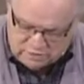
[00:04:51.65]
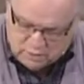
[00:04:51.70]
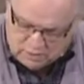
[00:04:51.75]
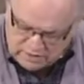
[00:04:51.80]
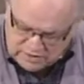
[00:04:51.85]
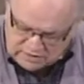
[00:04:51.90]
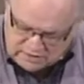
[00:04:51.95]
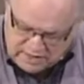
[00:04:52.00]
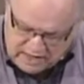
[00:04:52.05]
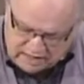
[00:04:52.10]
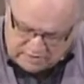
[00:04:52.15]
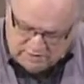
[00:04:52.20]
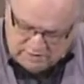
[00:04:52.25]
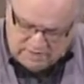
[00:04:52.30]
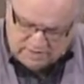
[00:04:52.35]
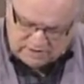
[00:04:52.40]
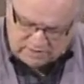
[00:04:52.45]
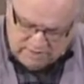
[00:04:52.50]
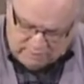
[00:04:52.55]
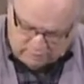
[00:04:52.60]
What is
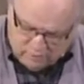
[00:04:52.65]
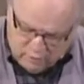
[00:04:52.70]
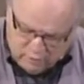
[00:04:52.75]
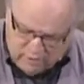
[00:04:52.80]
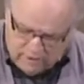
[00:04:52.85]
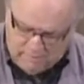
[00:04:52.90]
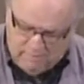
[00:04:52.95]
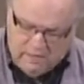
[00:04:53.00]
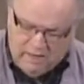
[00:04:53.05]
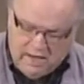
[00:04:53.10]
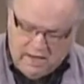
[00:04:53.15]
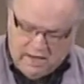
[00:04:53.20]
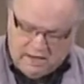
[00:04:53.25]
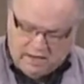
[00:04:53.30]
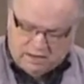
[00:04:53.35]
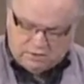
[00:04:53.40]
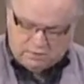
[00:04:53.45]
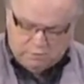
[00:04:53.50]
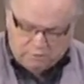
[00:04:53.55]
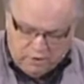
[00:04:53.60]
godliness? Number one,
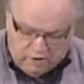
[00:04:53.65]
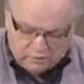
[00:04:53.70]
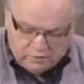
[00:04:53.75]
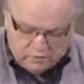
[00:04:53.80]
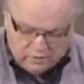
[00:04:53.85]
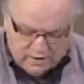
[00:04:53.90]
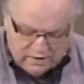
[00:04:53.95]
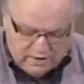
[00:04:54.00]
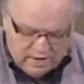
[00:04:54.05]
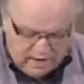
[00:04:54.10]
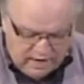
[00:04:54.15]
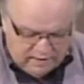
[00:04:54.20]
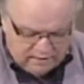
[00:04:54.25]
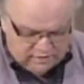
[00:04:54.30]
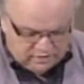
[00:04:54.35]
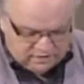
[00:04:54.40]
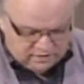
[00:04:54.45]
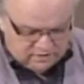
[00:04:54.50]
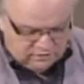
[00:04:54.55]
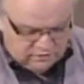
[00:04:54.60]
it's brotherly
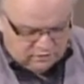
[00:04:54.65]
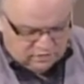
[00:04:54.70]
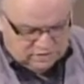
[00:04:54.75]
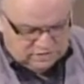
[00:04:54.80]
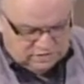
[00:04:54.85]
kindness, verse